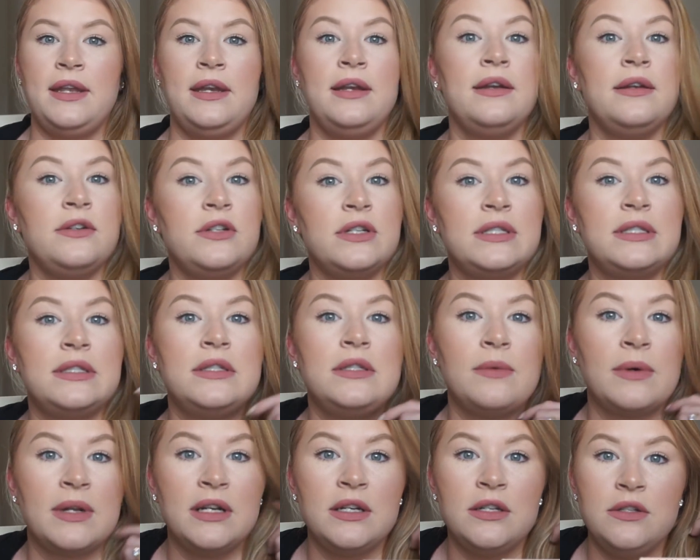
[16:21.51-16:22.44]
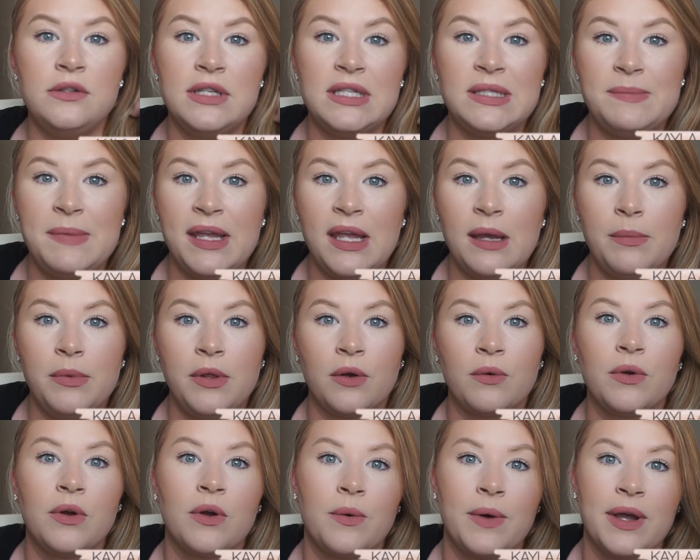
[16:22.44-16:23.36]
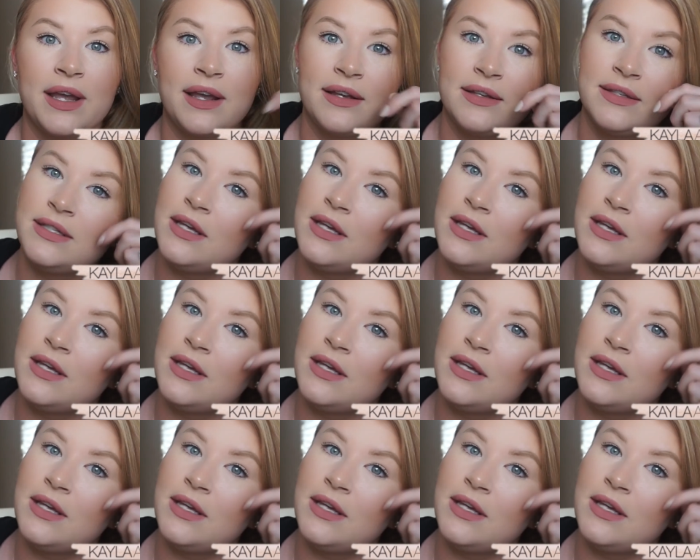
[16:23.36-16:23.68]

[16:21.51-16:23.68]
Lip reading: then just wanted to do this makeup look real quick.